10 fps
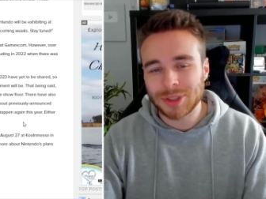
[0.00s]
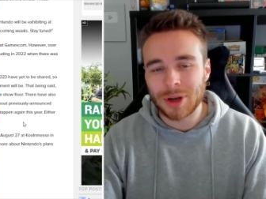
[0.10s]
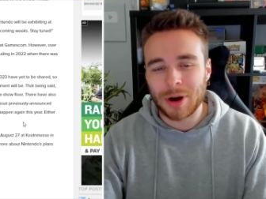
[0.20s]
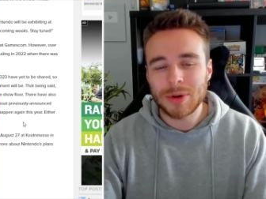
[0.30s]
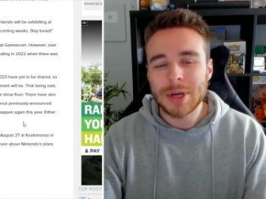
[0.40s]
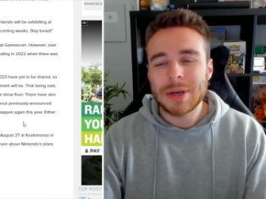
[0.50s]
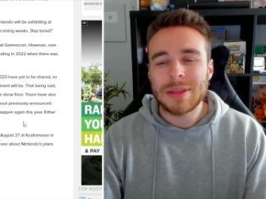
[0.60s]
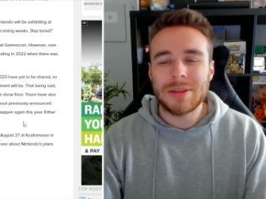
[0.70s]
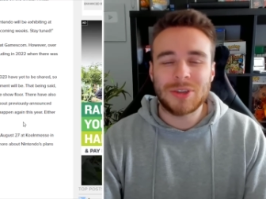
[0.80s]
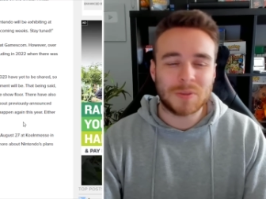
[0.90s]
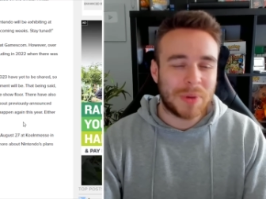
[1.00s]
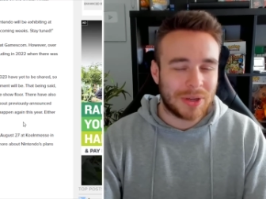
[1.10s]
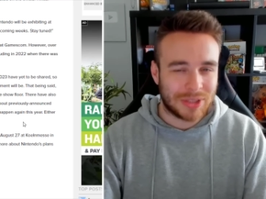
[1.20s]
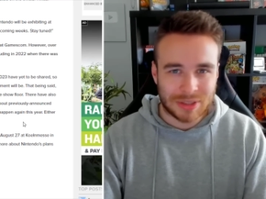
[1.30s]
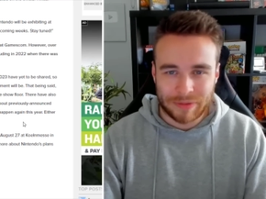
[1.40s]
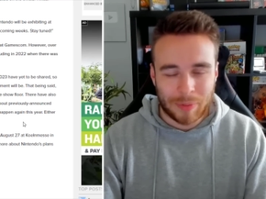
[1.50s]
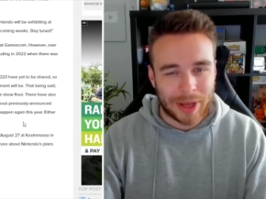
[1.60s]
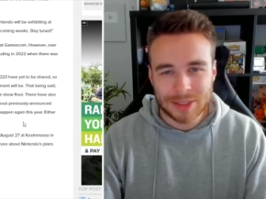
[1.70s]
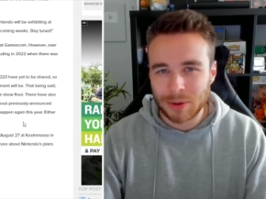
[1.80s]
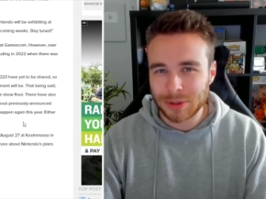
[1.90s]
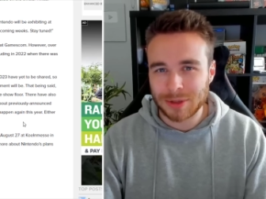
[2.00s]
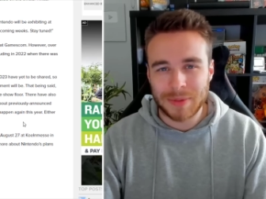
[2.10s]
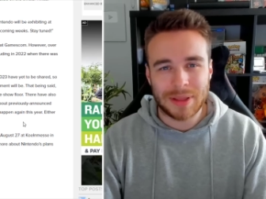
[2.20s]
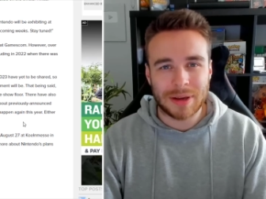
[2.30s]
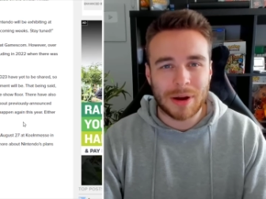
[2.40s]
So just because it does have a placeholder doesn't mean that